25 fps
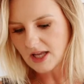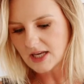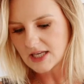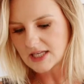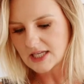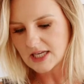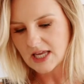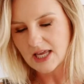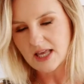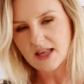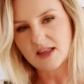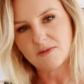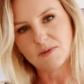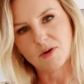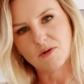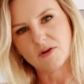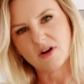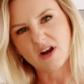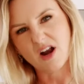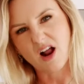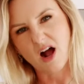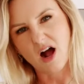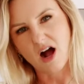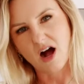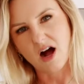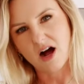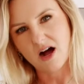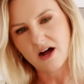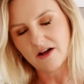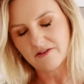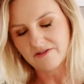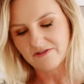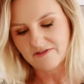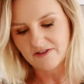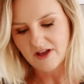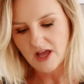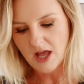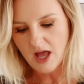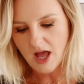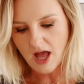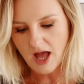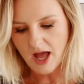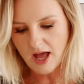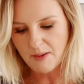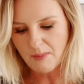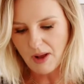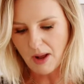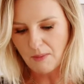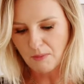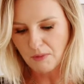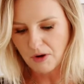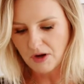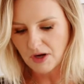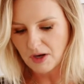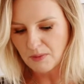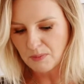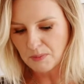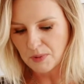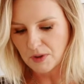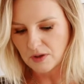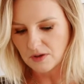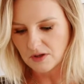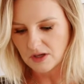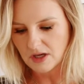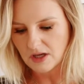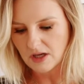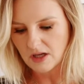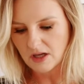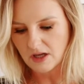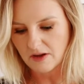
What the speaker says: a teaspoon and a half. I'm gonna put